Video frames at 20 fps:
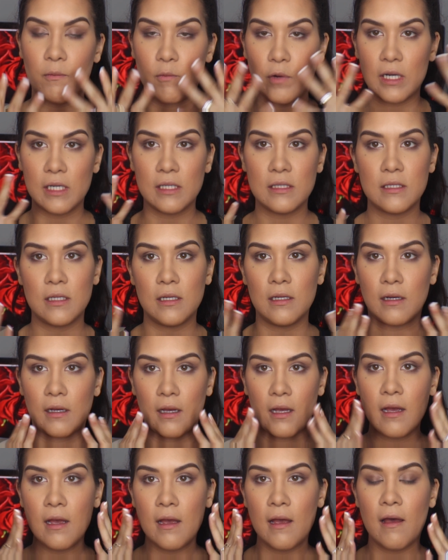I want it to
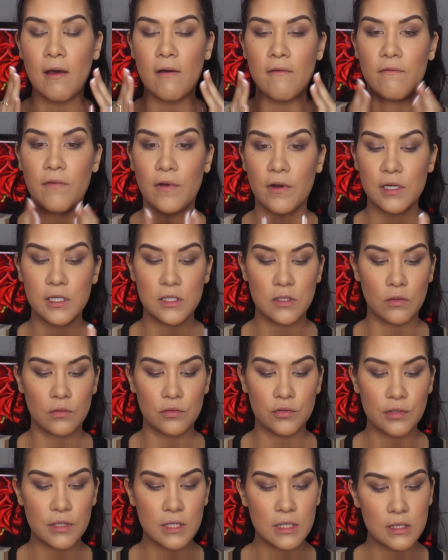look very
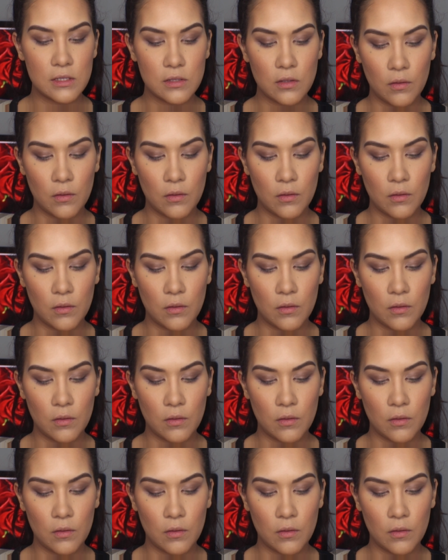sultry.